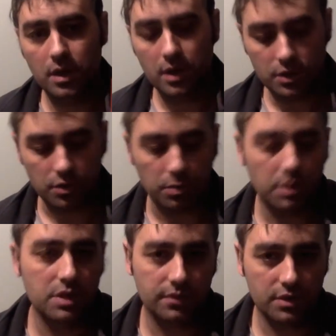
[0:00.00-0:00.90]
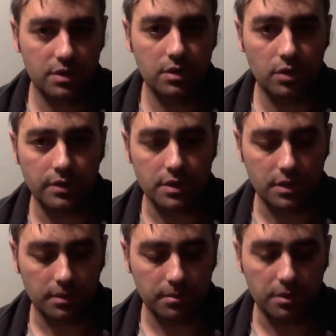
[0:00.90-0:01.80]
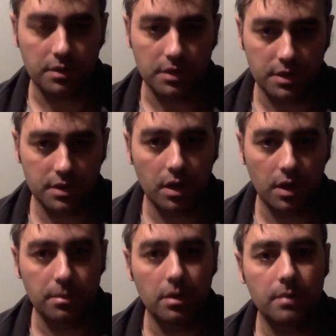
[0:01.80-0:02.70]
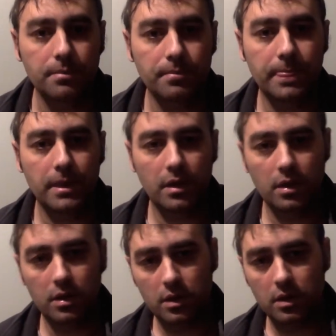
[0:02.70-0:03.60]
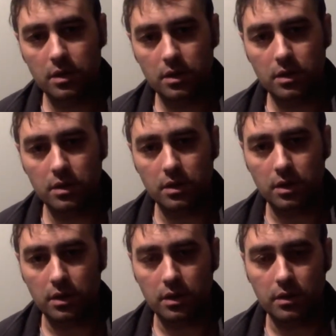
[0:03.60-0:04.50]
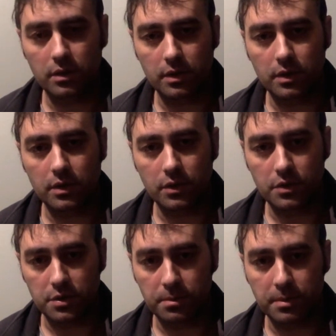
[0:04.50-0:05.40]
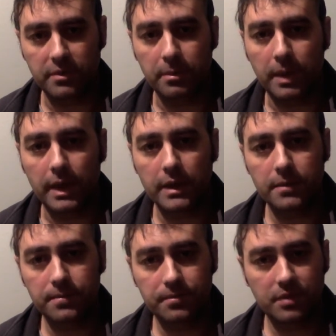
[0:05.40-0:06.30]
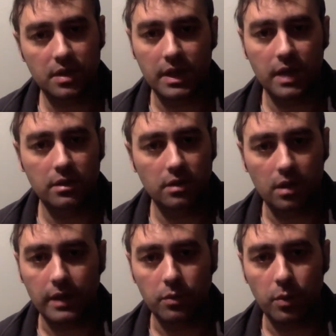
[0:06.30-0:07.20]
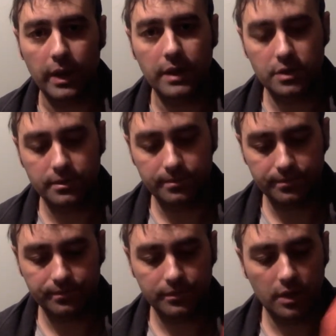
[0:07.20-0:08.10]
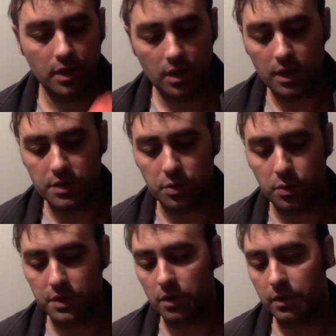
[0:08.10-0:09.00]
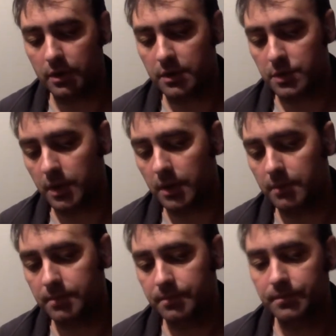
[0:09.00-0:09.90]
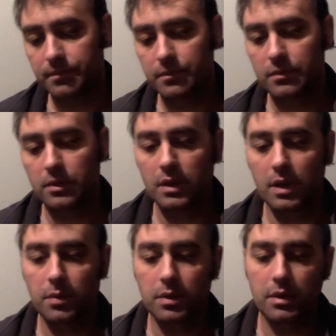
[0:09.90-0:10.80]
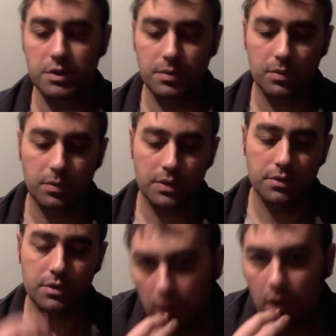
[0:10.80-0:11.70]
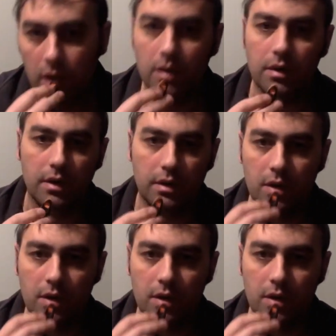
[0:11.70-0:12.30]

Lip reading: So once you've obviously put your tarp up, you can use your bivy bag. Again, lightweight. There's a whistle on it as well. Get one of these with the whistles. All right.